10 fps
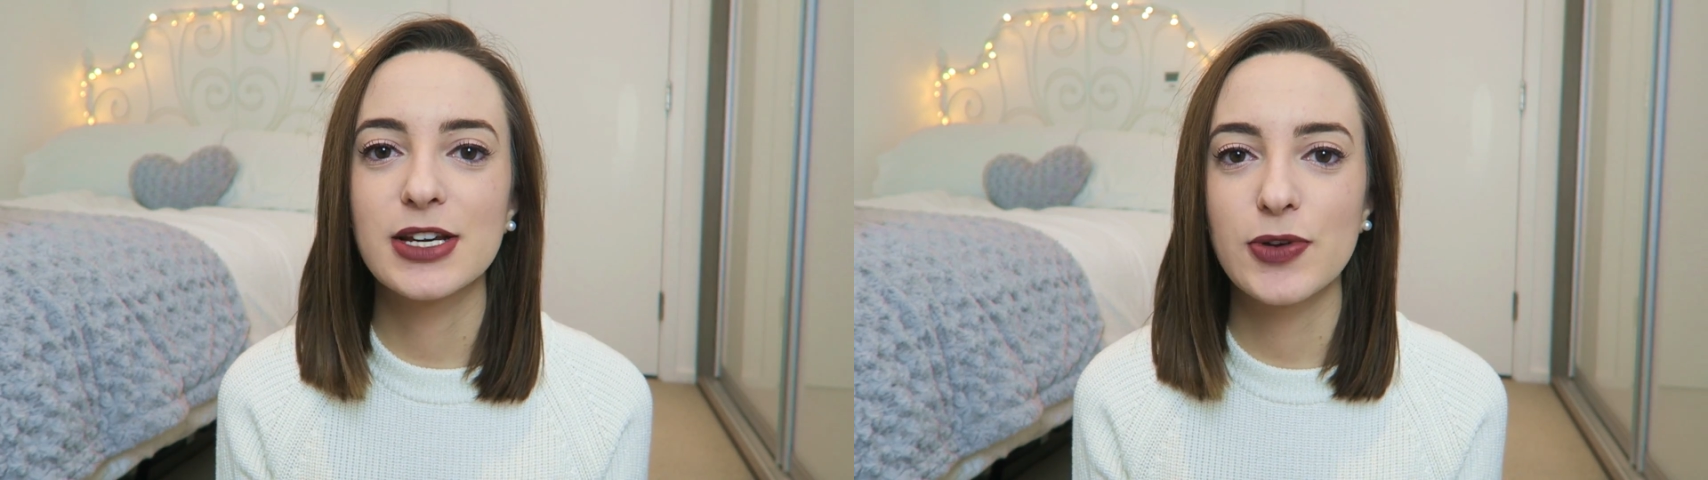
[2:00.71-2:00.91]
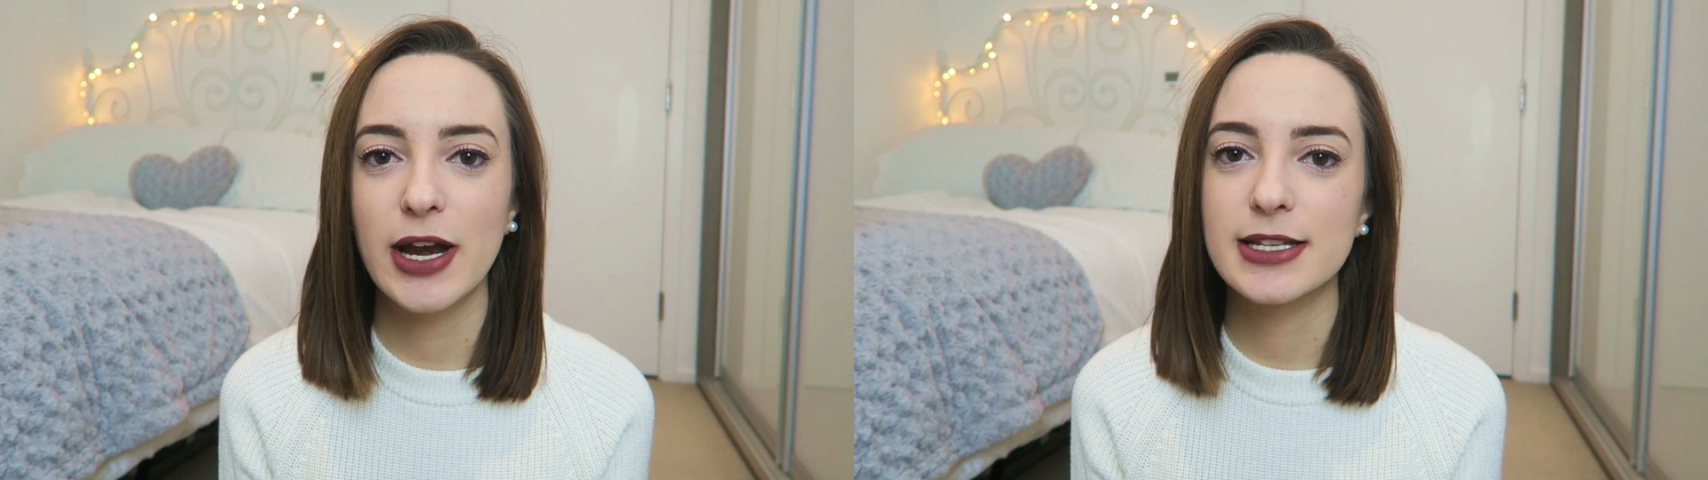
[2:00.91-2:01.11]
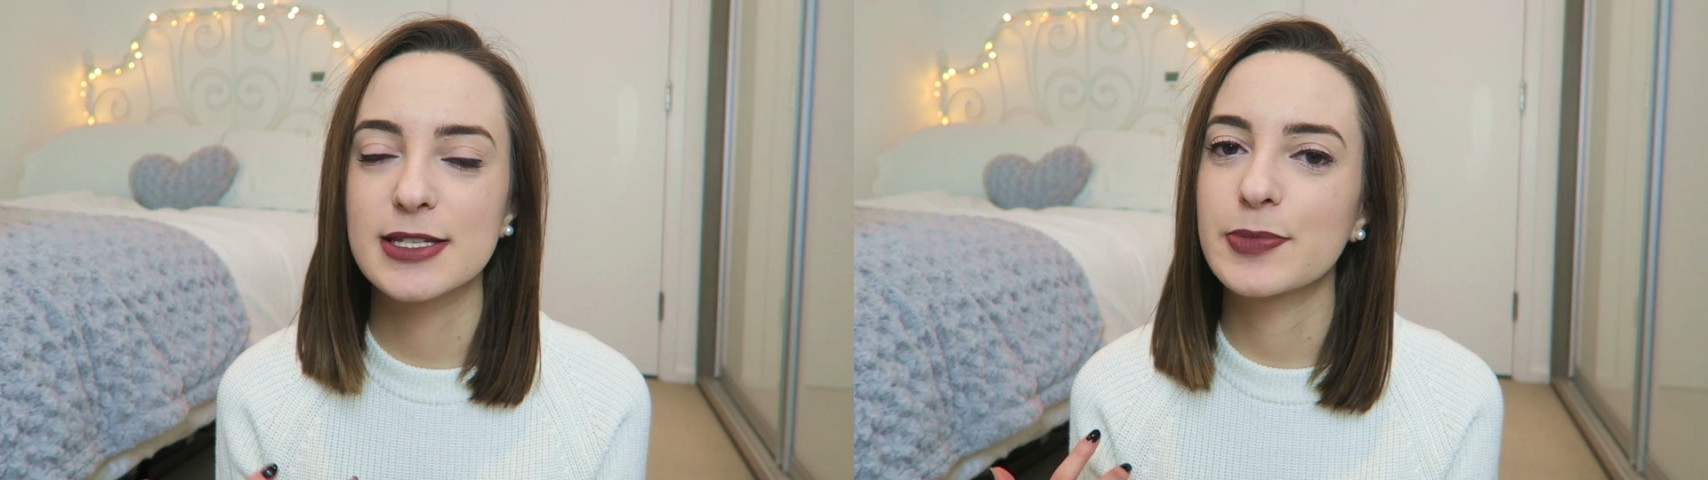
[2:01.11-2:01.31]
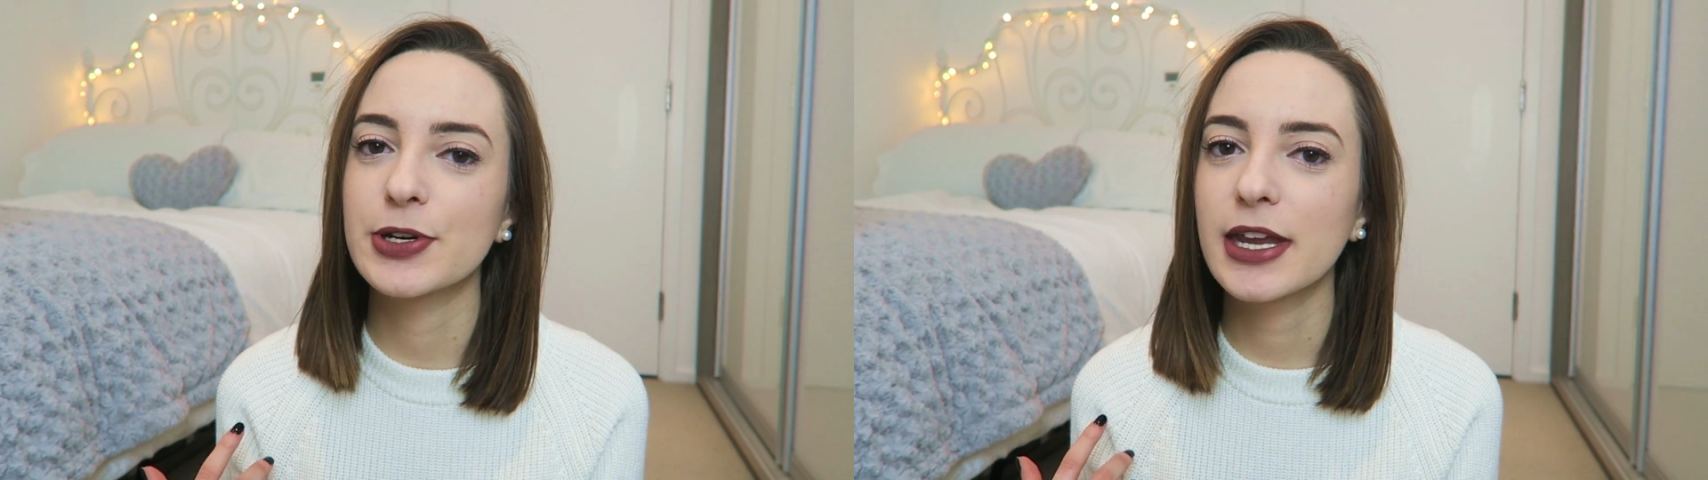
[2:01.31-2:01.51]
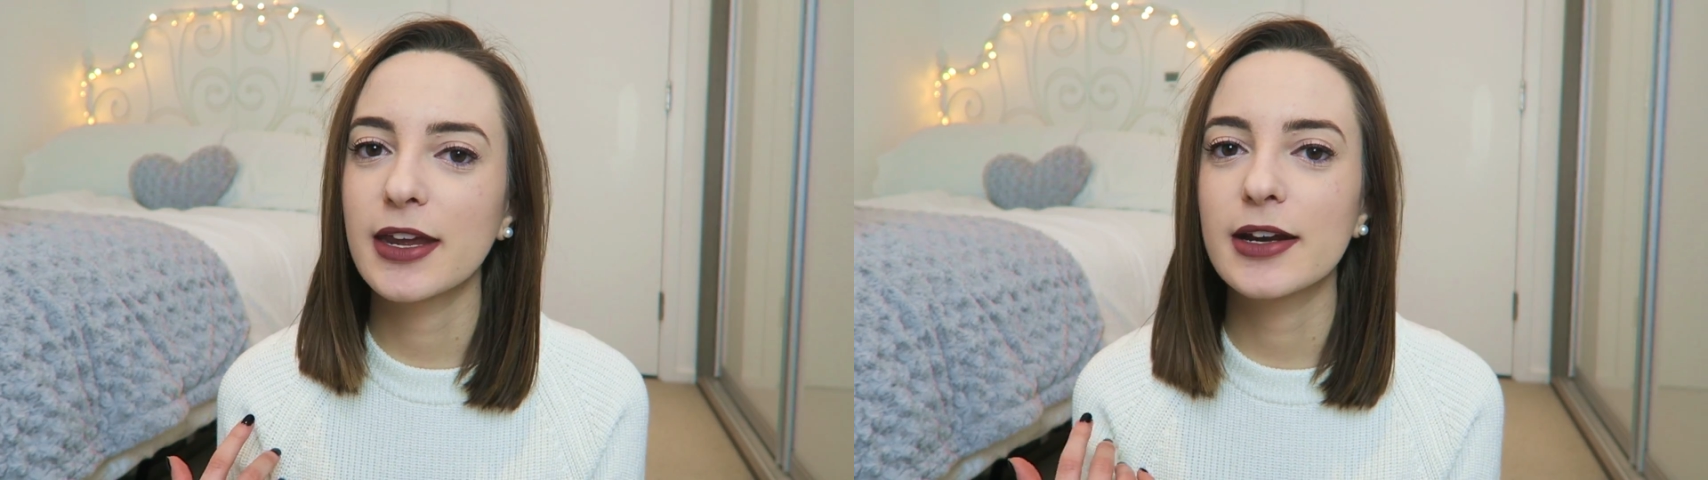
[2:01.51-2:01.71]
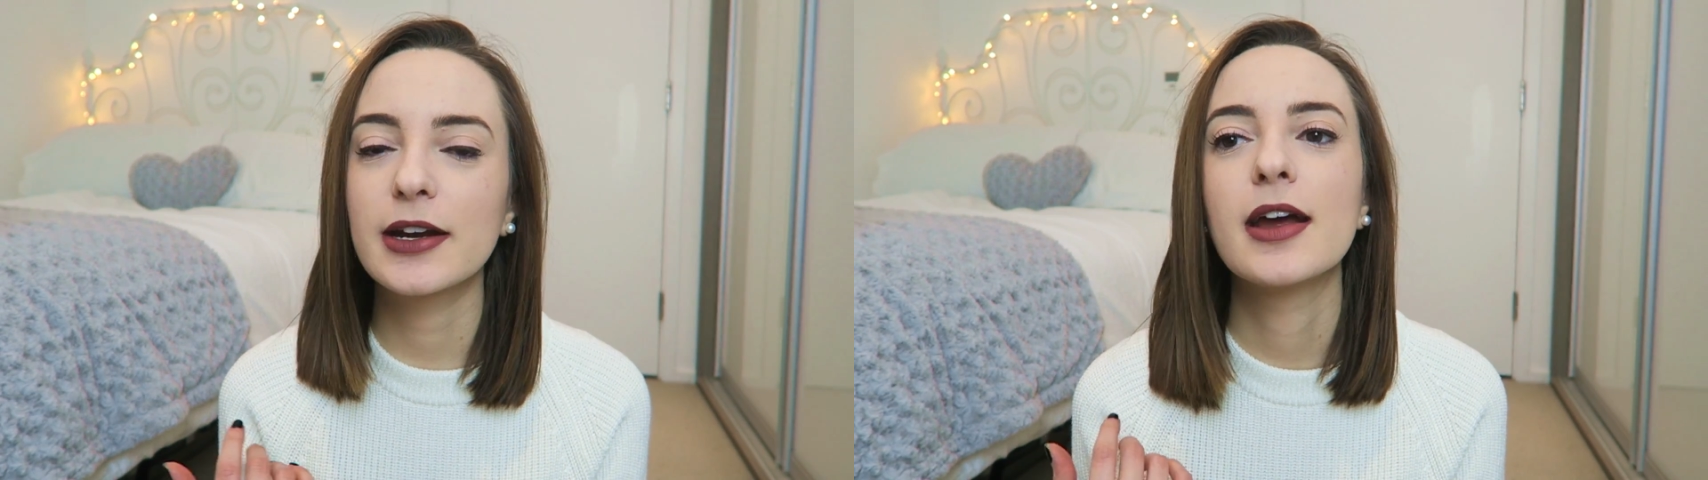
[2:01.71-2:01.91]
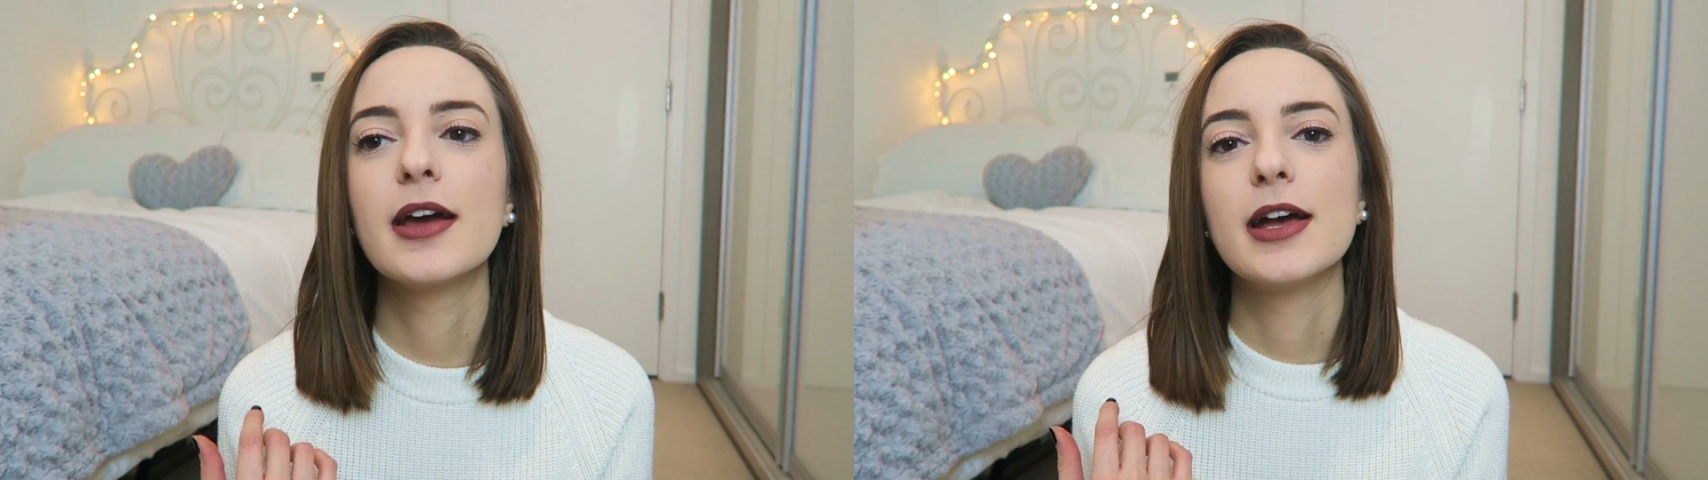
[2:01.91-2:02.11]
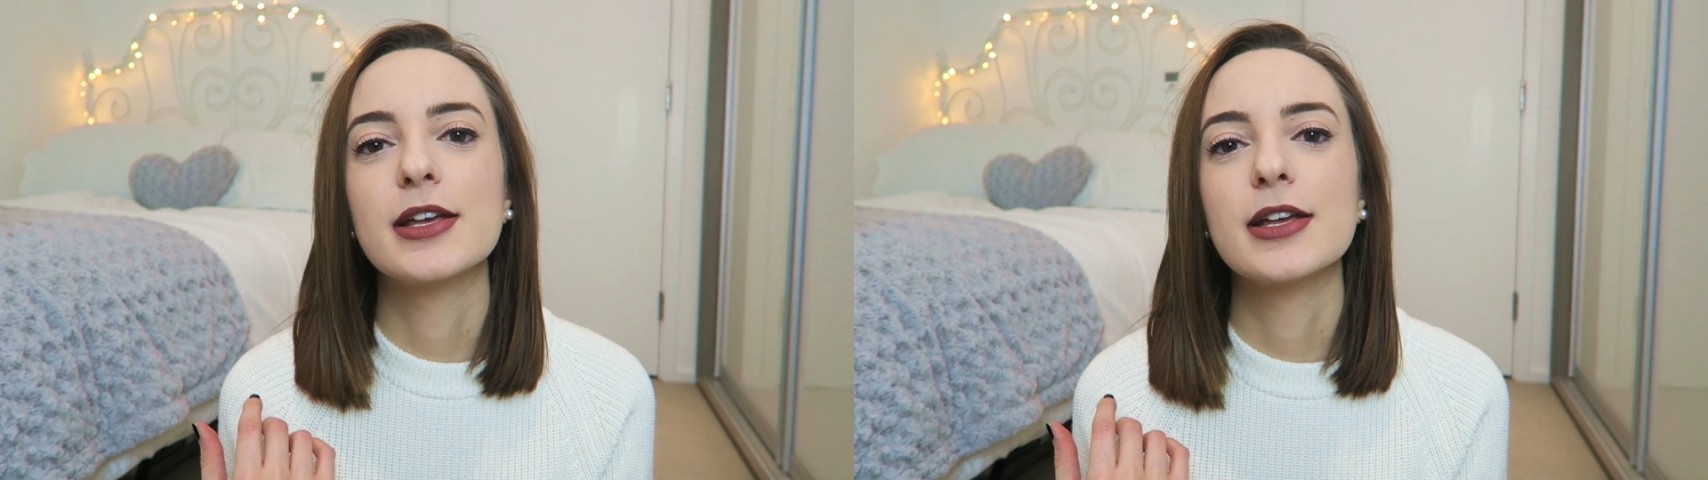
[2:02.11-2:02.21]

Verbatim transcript: credits per year,